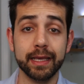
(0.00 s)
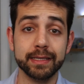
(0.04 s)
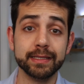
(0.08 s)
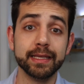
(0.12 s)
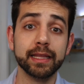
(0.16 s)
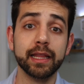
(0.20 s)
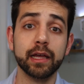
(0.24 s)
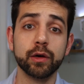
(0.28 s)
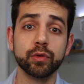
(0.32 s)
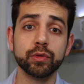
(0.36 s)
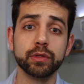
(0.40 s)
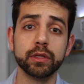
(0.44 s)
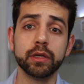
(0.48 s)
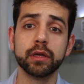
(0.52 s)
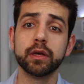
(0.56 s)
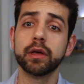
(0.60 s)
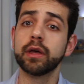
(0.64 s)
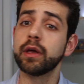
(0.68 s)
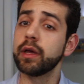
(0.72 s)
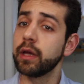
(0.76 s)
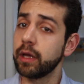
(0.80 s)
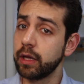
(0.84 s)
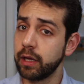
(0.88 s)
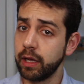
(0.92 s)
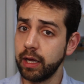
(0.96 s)
Nextcloud.
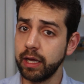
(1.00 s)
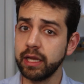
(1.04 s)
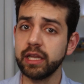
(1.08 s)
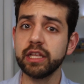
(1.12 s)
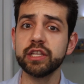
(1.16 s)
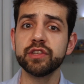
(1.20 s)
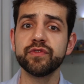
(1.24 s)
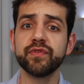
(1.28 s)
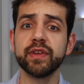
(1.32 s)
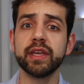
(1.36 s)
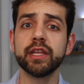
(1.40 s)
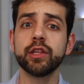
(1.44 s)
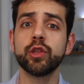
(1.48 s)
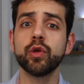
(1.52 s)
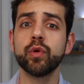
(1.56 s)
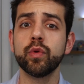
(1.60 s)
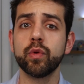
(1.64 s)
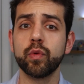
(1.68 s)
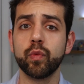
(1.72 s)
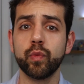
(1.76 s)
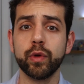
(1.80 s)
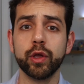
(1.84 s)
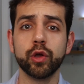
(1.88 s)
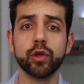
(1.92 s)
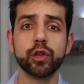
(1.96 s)
In this
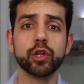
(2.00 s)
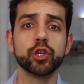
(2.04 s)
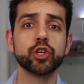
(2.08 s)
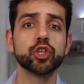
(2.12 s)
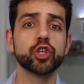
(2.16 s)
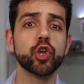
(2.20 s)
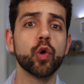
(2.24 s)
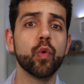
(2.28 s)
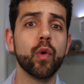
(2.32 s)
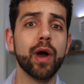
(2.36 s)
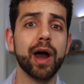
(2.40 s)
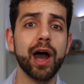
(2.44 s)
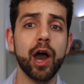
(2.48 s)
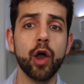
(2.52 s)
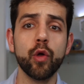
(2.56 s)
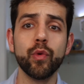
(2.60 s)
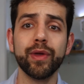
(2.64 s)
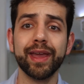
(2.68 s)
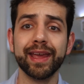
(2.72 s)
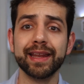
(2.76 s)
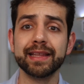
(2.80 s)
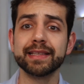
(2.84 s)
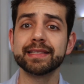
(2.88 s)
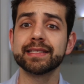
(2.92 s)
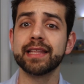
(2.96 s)
video, we're gonna show how
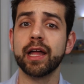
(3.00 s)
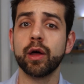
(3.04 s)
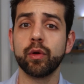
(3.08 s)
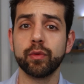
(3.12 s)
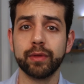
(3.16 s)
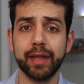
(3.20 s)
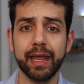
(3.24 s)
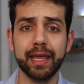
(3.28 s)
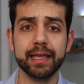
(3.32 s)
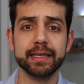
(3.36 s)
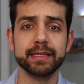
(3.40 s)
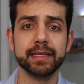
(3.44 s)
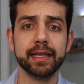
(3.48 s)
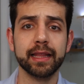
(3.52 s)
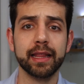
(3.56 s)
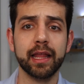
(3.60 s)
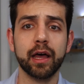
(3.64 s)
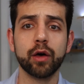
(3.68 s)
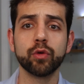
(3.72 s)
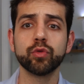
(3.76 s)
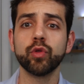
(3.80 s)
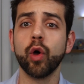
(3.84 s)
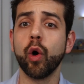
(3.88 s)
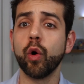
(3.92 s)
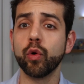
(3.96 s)
you can install
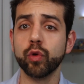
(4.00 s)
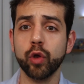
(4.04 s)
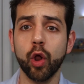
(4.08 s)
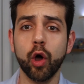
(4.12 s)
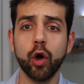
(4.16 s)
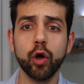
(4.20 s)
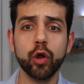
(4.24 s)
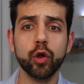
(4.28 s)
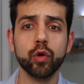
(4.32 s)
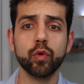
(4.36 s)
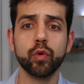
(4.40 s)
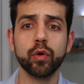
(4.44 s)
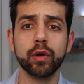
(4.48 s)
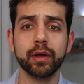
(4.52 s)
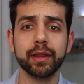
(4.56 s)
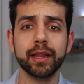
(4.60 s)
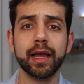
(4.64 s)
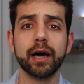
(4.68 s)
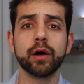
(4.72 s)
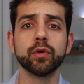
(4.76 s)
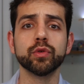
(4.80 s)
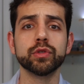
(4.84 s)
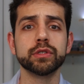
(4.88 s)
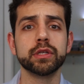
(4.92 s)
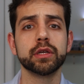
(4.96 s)
Nextcloud on Oracle
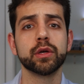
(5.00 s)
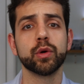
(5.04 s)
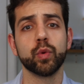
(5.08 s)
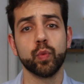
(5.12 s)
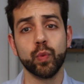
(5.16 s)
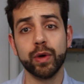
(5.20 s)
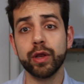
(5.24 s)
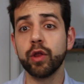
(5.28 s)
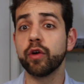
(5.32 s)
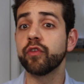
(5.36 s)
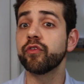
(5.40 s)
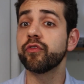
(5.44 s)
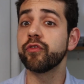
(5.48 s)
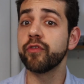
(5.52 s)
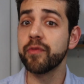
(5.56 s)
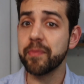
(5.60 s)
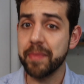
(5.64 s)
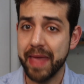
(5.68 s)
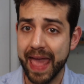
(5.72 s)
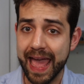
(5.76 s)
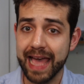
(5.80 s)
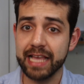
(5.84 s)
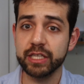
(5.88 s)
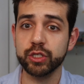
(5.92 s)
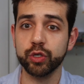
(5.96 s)
Cloud, one of
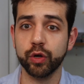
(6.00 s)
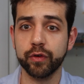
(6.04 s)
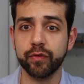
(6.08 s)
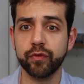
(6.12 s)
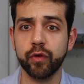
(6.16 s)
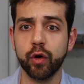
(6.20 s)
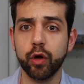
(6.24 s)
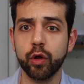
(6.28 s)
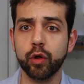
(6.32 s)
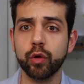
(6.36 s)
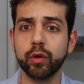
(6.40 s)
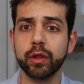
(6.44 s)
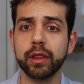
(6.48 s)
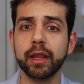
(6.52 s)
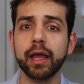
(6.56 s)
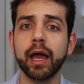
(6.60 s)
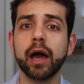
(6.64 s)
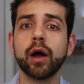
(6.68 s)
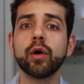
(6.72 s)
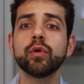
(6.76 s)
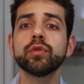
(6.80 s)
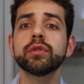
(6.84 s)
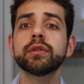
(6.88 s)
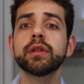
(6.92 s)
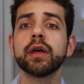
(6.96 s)
VPS of Oracle
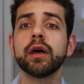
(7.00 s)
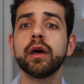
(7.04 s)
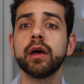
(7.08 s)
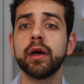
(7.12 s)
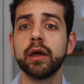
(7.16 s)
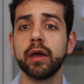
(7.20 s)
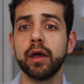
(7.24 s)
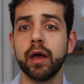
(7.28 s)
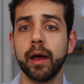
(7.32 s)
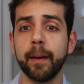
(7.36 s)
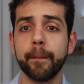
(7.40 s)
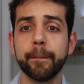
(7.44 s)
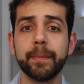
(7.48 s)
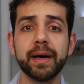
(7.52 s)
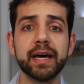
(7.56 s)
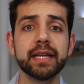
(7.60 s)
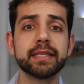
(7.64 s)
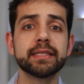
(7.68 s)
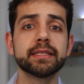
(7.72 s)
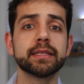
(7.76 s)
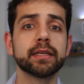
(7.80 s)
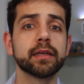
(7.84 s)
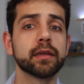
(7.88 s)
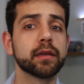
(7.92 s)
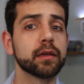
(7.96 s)
Cloud,
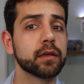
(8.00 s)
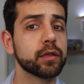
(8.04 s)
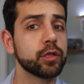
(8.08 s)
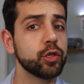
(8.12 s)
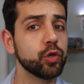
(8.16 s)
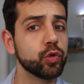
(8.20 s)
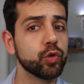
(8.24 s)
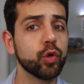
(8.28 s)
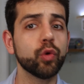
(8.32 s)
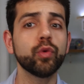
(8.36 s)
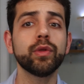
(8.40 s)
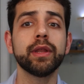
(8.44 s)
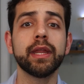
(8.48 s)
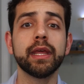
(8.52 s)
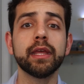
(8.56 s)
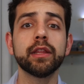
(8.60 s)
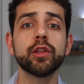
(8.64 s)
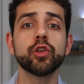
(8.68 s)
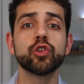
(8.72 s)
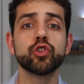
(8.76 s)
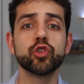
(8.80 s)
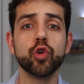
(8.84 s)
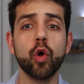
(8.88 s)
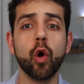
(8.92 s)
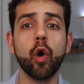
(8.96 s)
but you don't
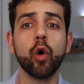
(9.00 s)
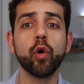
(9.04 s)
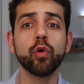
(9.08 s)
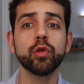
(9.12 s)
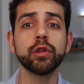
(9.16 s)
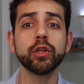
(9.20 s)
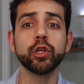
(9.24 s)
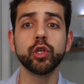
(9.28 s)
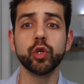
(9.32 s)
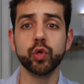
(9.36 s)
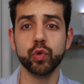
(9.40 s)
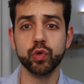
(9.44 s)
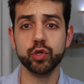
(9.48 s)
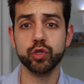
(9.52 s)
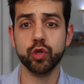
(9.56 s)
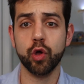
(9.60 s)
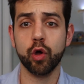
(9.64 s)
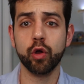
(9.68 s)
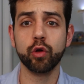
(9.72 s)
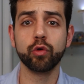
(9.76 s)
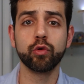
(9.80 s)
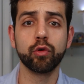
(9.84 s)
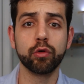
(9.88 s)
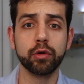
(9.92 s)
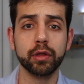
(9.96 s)
need to only use
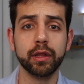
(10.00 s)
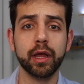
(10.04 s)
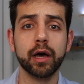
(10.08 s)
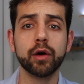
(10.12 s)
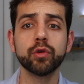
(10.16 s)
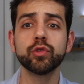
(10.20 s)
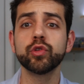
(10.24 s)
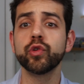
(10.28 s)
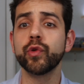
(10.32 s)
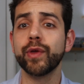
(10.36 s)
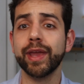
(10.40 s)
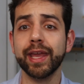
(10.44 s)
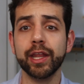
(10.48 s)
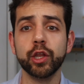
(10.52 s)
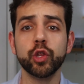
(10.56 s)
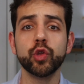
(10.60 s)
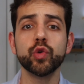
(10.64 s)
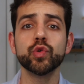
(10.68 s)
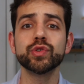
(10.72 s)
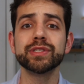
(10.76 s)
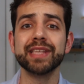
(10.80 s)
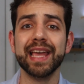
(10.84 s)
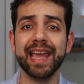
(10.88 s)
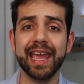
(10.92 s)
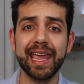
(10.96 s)
Oracle Cloud, you can
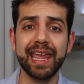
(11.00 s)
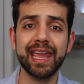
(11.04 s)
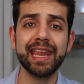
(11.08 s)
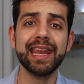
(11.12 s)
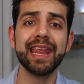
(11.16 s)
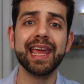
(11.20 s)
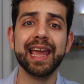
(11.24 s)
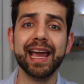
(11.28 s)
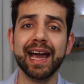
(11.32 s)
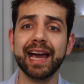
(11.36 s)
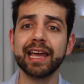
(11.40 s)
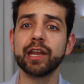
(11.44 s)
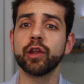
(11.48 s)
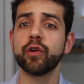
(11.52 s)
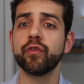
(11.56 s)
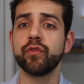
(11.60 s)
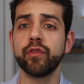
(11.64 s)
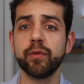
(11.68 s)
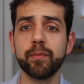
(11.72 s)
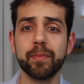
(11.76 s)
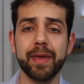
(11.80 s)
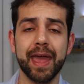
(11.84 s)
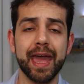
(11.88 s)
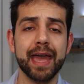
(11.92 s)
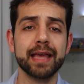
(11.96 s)
use any kind
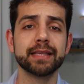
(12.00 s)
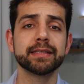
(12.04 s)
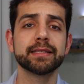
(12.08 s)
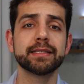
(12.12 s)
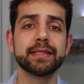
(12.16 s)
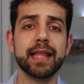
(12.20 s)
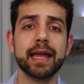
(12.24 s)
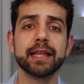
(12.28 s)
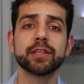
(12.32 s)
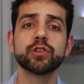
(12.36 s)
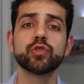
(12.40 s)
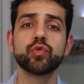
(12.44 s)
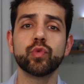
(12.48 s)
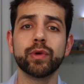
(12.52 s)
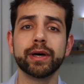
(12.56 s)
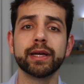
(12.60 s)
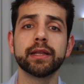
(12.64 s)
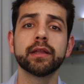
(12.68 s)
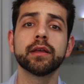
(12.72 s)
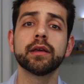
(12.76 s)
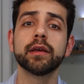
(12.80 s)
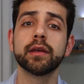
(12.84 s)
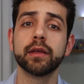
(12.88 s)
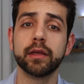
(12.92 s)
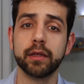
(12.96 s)
of VPS that
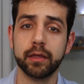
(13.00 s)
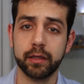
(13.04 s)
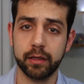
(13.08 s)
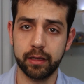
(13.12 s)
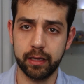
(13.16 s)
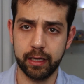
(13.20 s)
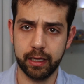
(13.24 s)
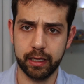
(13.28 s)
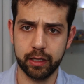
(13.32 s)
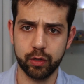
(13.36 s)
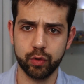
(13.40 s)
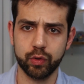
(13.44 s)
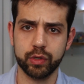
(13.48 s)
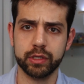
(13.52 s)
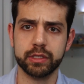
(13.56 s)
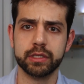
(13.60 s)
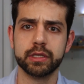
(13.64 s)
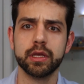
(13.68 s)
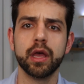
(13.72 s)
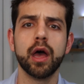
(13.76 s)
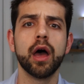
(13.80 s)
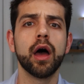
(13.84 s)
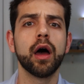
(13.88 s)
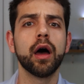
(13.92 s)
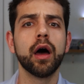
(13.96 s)
run
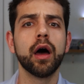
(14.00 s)
Linux.